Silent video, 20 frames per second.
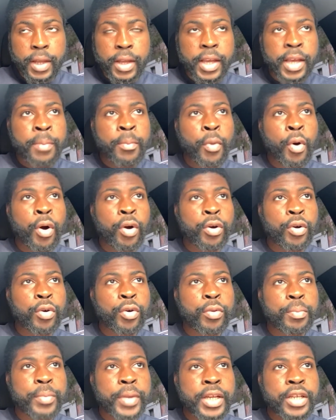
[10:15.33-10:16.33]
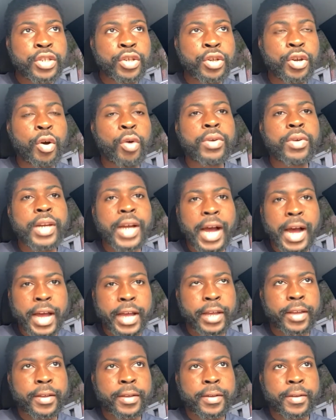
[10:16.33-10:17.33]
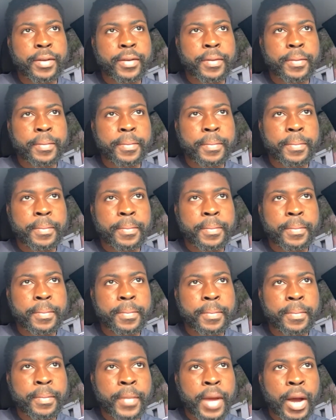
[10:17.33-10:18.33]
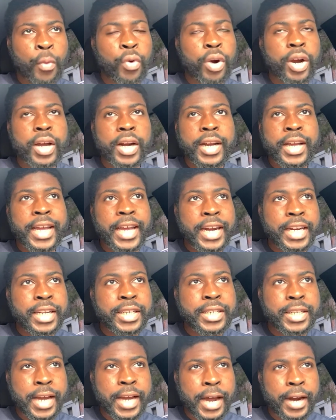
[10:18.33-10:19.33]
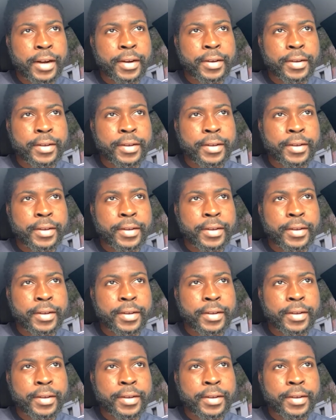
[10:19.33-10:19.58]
Immortal means you don't die. And we're going to get into that.